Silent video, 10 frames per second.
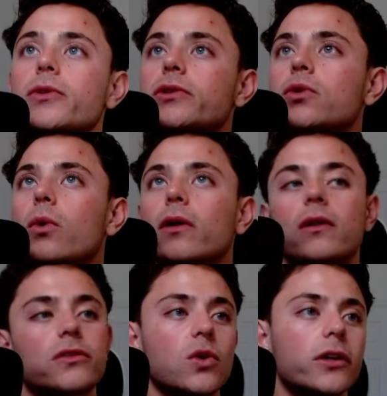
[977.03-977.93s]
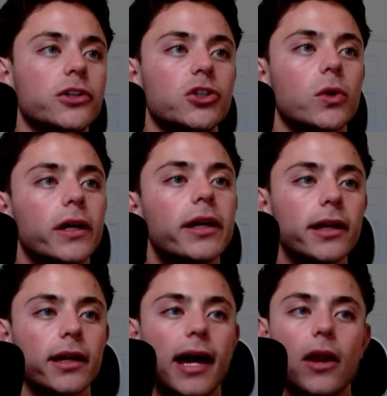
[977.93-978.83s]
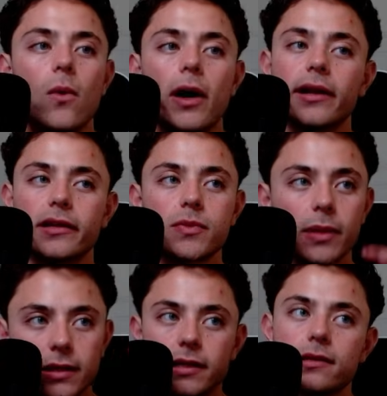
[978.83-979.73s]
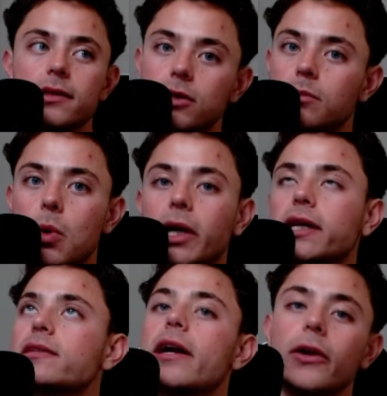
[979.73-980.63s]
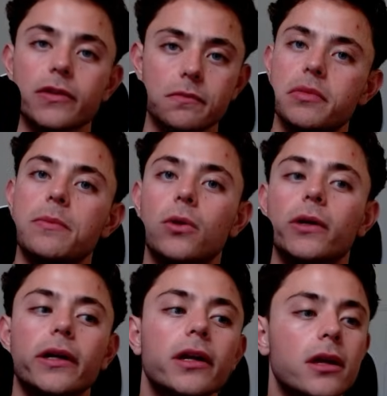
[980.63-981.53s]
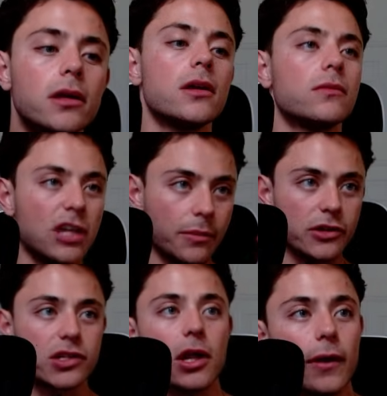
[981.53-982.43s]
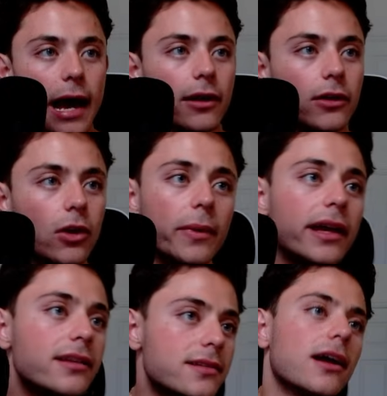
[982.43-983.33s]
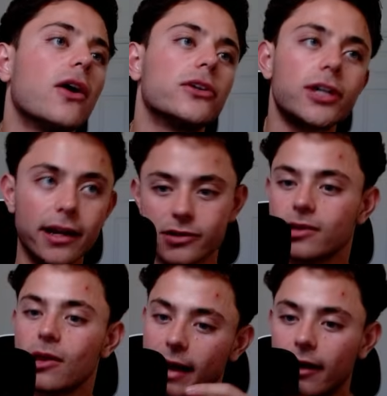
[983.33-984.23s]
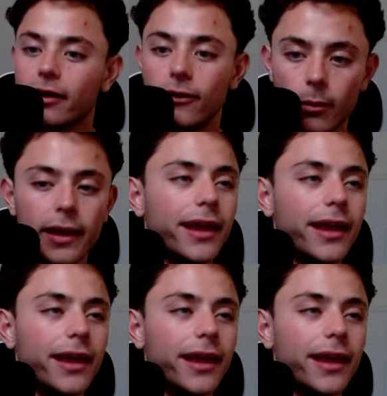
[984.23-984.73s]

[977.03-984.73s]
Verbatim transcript: tutorial, sort of short. Kind of wanted to explain things a little more because I heard some people are telling me to slow down a little bit. So I tried to slow down a little bit.